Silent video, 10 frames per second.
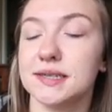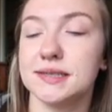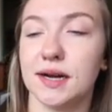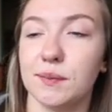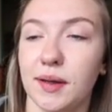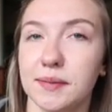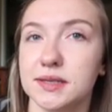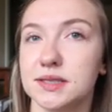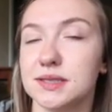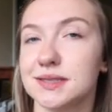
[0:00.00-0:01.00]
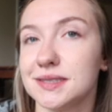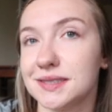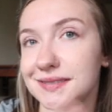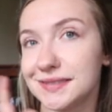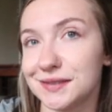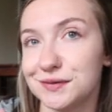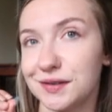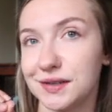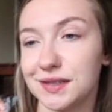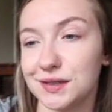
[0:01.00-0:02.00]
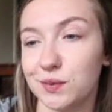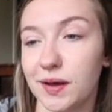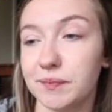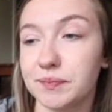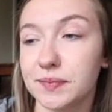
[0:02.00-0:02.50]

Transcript: down payment fund as well.